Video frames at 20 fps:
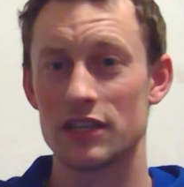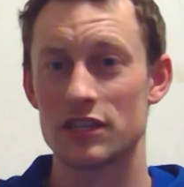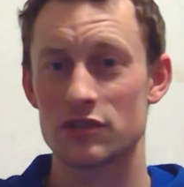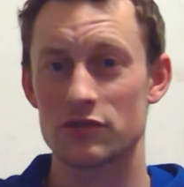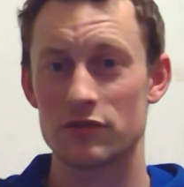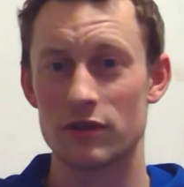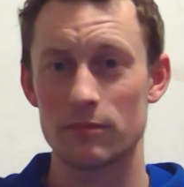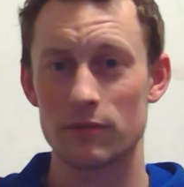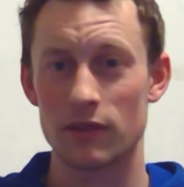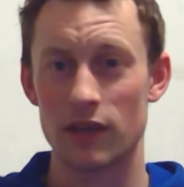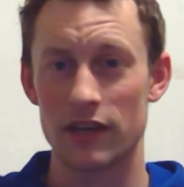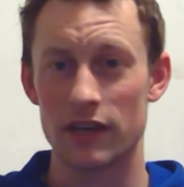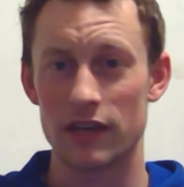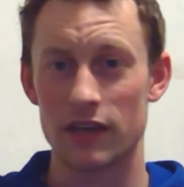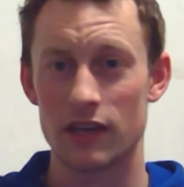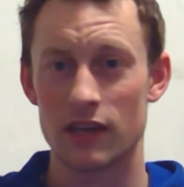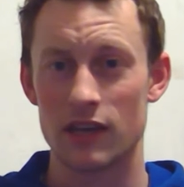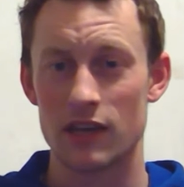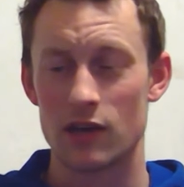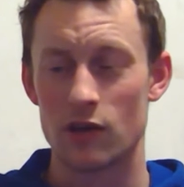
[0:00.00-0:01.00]
strip
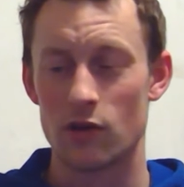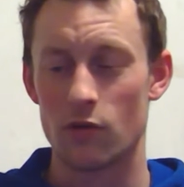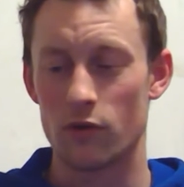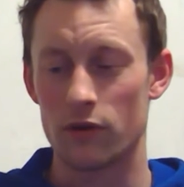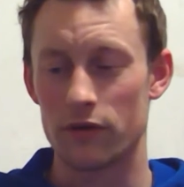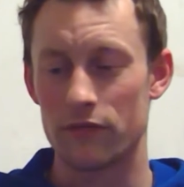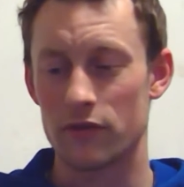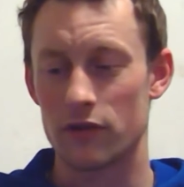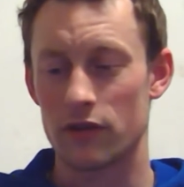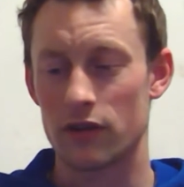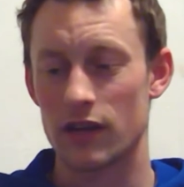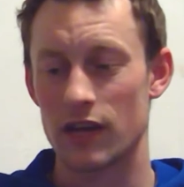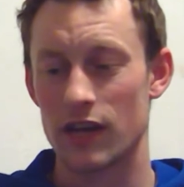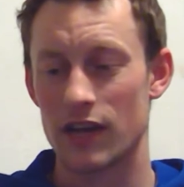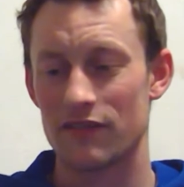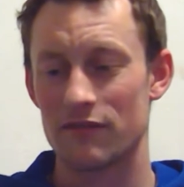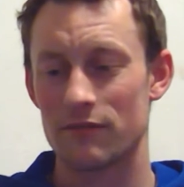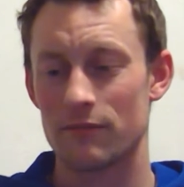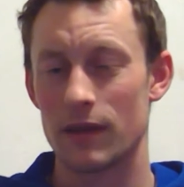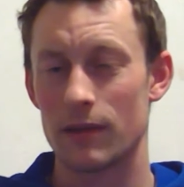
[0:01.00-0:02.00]
lighting, or if you're going to
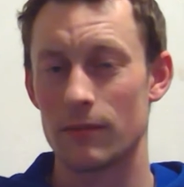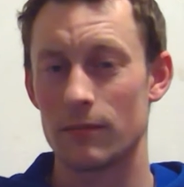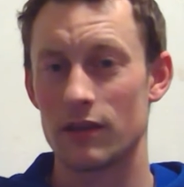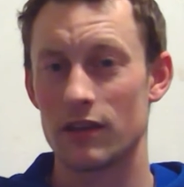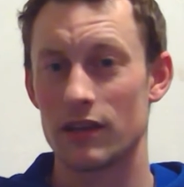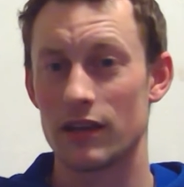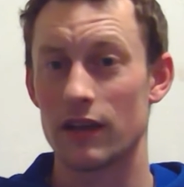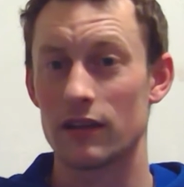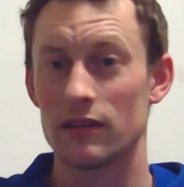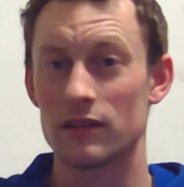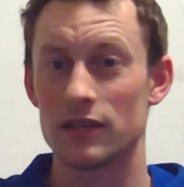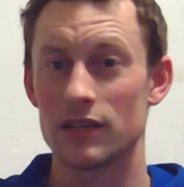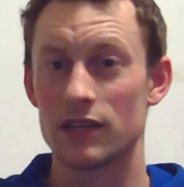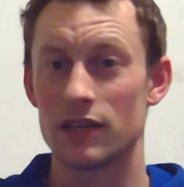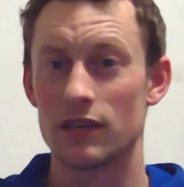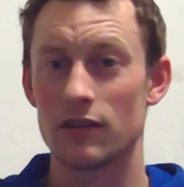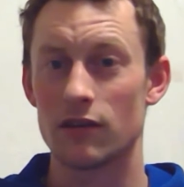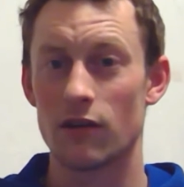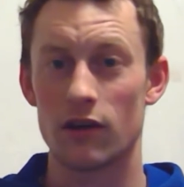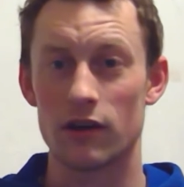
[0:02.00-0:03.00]
have maybe an
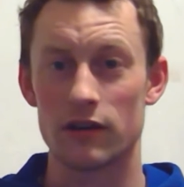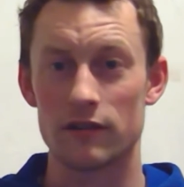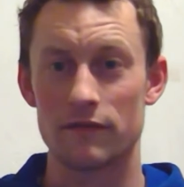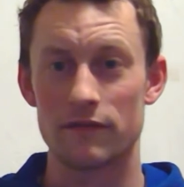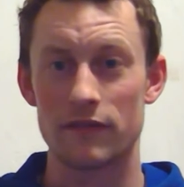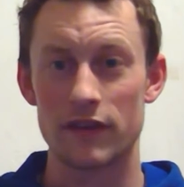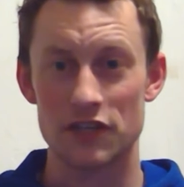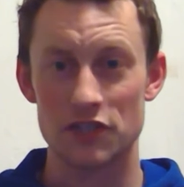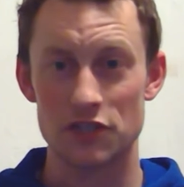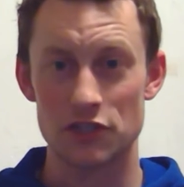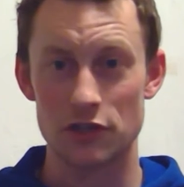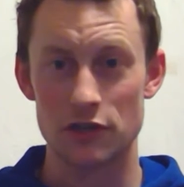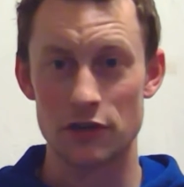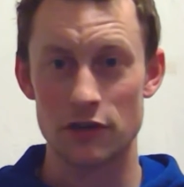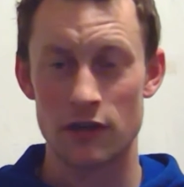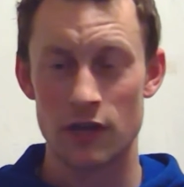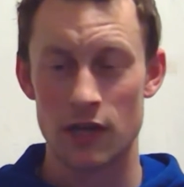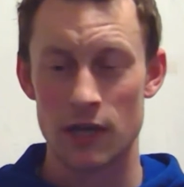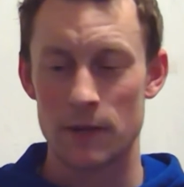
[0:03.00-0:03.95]
LED hard fixture,